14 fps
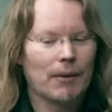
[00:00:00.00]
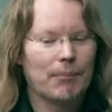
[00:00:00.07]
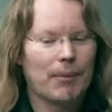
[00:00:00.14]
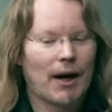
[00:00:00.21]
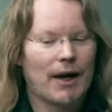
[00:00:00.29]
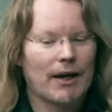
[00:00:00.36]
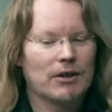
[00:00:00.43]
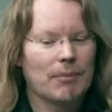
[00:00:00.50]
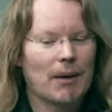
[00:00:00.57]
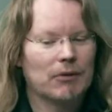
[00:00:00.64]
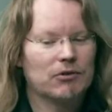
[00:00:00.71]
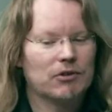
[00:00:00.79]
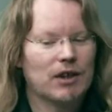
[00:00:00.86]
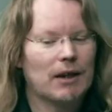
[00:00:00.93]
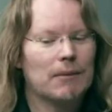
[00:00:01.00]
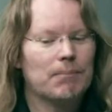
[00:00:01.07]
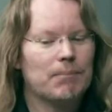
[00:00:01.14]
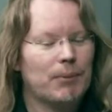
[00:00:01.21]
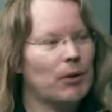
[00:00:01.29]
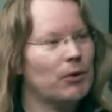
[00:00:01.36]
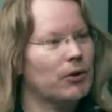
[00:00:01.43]
buys about
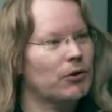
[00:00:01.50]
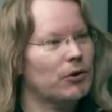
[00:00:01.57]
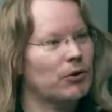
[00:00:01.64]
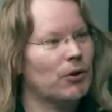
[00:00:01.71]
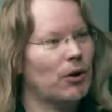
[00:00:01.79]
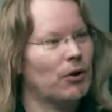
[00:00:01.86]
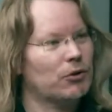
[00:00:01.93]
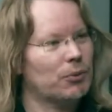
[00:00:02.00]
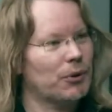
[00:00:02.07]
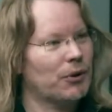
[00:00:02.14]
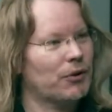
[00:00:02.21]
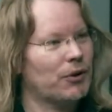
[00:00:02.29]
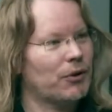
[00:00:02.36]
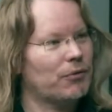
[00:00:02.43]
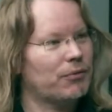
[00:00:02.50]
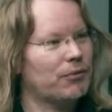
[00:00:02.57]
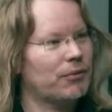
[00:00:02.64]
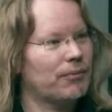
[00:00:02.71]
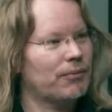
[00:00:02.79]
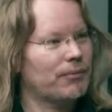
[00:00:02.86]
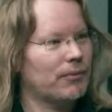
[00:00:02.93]
10 billion euros worth of
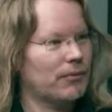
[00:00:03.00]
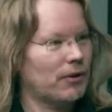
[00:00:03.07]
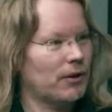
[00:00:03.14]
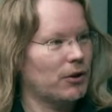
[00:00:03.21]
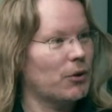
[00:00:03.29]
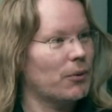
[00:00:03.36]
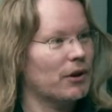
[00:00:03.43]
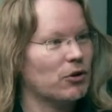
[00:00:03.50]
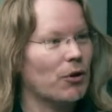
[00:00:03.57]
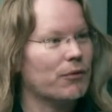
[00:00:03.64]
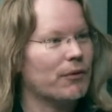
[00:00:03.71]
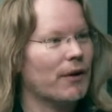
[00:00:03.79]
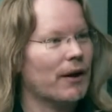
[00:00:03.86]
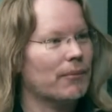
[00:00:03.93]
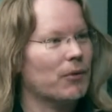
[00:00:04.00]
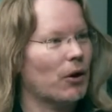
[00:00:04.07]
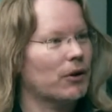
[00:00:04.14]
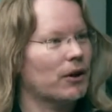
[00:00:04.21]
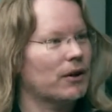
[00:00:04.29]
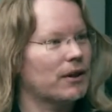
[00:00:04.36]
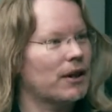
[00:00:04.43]
US software
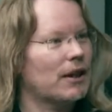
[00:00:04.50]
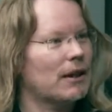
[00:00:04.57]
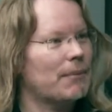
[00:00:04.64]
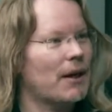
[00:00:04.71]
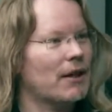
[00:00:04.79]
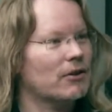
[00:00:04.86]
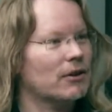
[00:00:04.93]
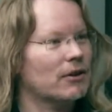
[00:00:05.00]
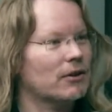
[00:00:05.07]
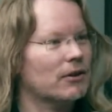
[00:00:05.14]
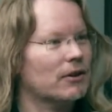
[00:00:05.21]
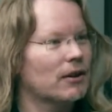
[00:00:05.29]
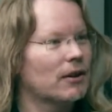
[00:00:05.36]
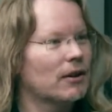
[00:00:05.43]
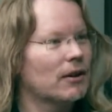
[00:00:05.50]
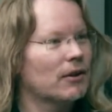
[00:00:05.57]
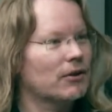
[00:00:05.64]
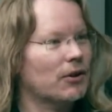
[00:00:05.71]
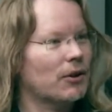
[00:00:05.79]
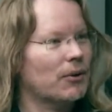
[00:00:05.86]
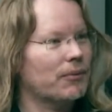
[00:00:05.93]
on a yearly basis.
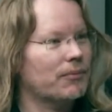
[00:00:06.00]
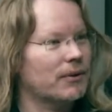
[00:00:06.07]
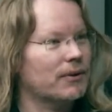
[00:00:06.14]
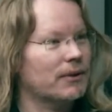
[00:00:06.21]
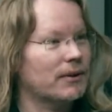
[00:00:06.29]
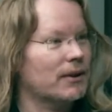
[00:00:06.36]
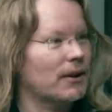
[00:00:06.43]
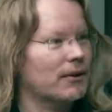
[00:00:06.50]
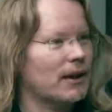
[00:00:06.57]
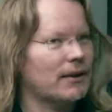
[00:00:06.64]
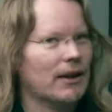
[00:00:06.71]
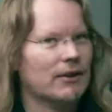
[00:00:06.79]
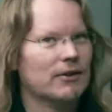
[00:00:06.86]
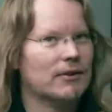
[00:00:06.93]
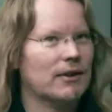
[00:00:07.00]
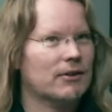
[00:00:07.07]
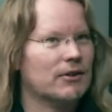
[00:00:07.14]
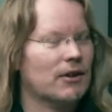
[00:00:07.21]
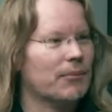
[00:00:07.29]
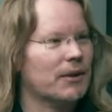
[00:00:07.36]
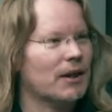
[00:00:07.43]
So that's
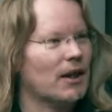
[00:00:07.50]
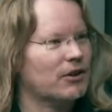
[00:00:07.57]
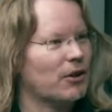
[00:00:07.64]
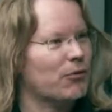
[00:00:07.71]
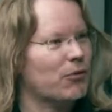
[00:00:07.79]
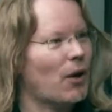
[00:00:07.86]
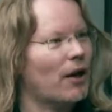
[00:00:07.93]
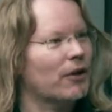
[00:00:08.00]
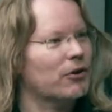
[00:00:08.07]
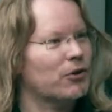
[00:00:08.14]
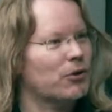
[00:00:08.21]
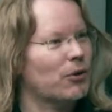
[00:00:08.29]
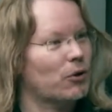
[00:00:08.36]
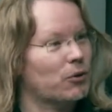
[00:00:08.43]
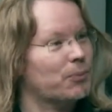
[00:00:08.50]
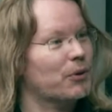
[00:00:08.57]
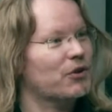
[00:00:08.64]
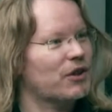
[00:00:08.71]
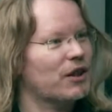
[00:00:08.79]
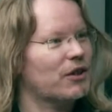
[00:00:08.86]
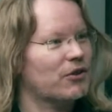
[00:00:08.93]
something like several hundred euros per
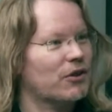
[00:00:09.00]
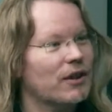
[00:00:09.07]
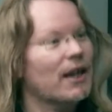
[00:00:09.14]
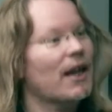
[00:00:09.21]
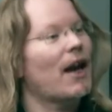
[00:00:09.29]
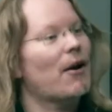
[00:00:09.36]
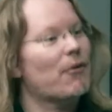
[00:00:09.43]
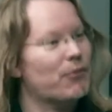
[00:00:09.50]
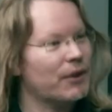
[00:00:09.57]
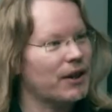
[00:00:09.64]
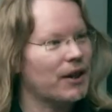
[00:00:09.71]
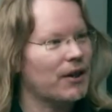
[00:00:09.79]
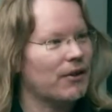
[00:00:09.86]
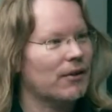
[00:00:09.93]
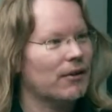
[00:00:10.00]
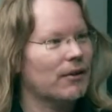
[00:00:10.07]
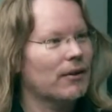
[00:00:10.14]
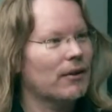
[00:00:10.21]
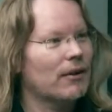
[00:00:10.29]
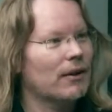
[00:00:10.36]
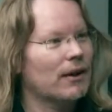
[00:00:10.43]
citizen every year.
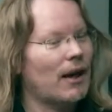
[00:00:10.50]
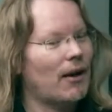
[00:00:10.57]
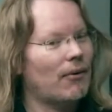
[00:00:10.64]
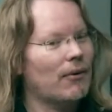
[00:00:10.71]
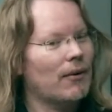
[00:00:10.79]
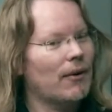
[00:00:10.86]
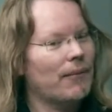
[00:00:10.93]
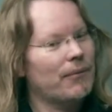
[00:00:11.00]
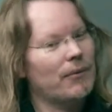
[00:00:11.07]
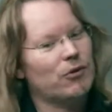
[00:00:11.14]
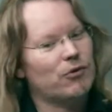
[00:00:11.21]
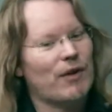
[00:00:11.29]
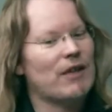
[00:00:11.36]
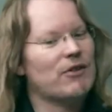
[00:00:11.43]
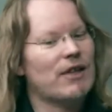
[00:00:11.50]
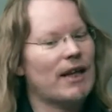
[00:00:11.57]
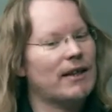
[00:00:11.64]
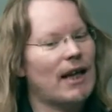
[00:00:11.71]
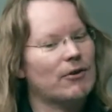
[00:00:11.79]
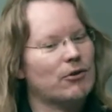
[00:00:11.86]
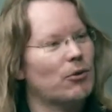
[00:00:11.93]
Now, translate
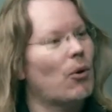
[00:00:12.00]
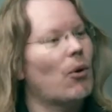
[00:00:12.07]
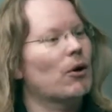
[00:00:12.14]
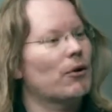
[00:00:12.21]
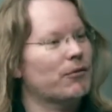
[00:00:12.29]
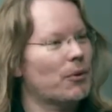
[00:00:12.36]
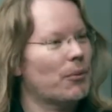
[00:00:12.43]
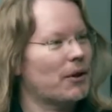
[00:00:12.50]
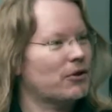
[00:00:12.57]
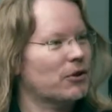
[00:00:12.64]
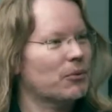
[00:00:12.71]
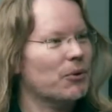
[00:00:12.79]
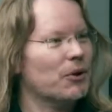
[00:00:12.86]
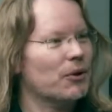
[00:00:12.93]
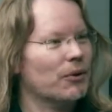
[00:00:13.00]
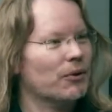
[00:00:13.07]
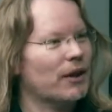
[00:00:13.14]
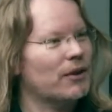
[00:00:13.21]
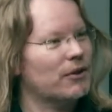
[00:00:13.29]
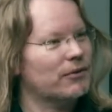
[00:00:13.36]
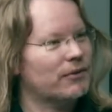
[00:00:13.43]
that to all of the Western world,
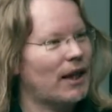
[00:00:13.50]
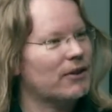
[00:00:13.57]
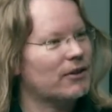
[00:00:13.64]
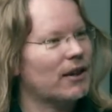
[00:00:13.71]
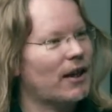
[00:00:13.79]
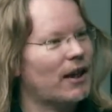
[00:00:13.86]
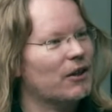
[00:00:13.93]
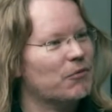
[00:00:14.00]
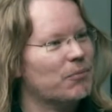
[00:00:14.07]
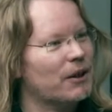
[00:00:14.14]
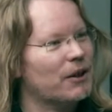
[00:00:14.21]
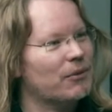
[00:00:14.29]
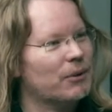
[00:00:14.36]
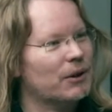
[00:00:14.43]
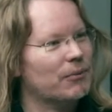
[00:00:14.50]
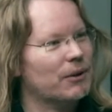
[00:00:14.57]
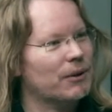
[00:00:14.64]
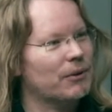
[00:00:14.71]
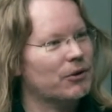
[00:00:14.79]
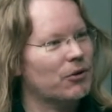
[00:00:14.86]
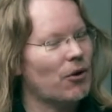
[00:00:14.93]
and that's the kind of money
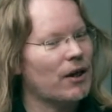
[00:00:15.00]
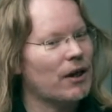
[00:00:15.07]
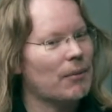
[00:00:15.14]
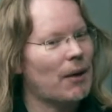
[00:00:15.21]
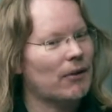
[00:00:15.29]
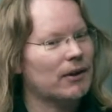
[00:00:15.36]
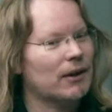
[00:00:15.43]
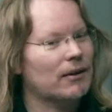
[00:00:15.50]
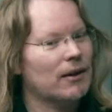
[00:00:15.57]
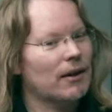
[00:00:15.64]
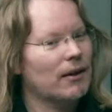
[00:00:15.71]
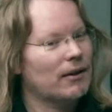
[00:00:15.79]
we're talking about. And